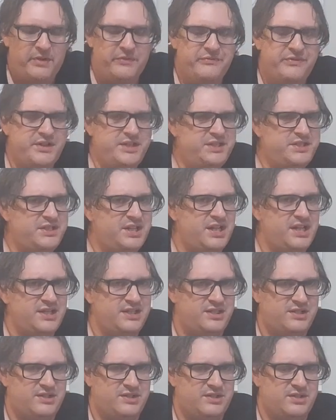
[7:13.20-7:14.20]
This
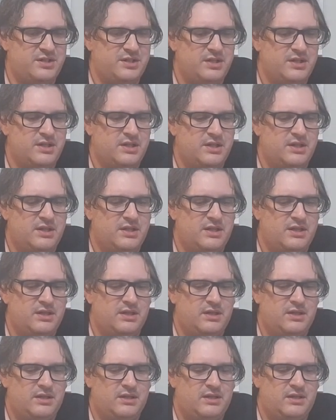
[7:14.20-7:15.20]
tastes
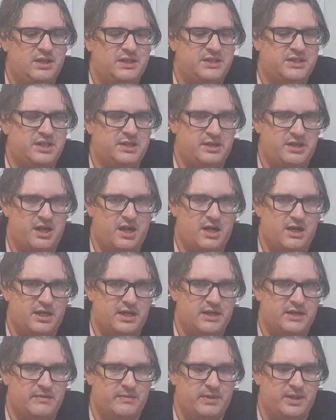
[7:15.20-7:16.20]
like
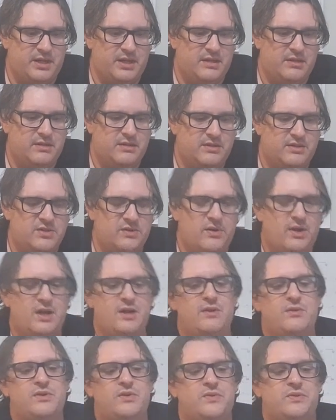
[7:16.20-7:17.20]
teriyaki to me. So I
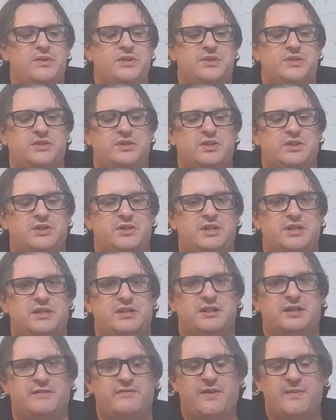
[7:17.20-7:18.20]
don't know what this is gonna taste
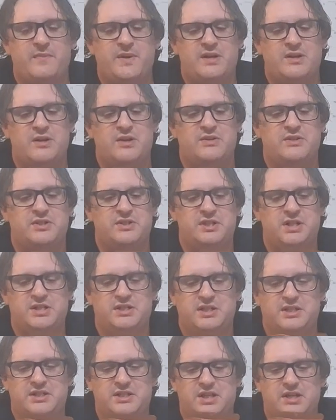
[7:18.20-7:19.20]
like. If I'm being honest, this tastes
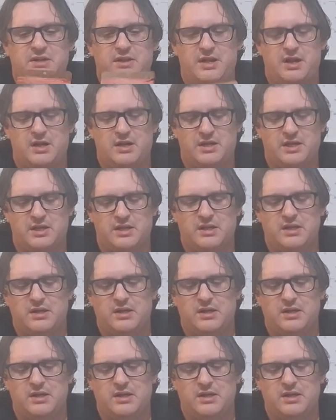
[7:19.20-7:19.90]
like teriyaki.